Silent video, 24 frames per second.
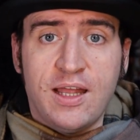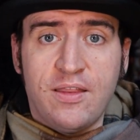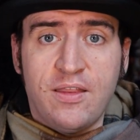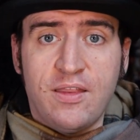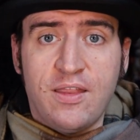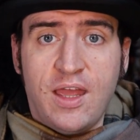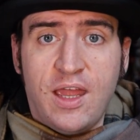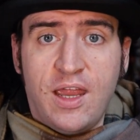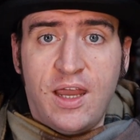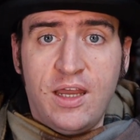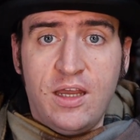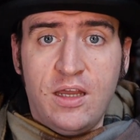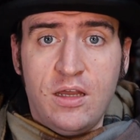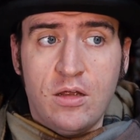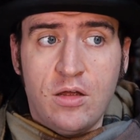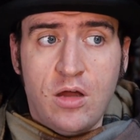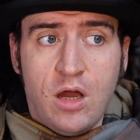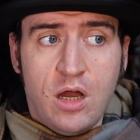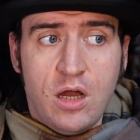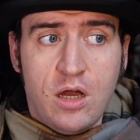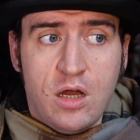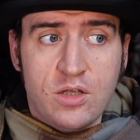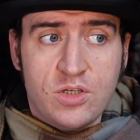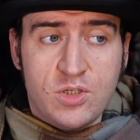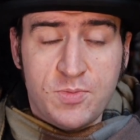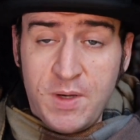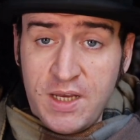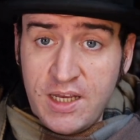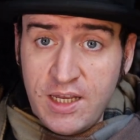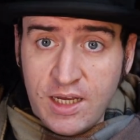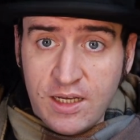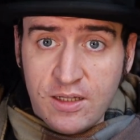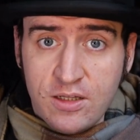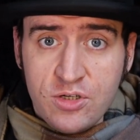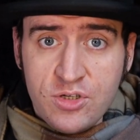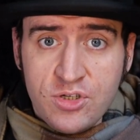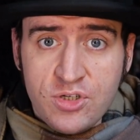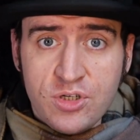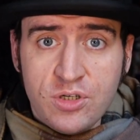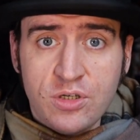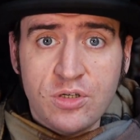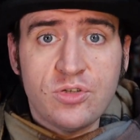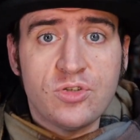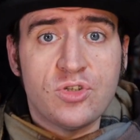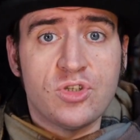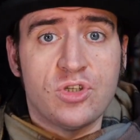and they speak English,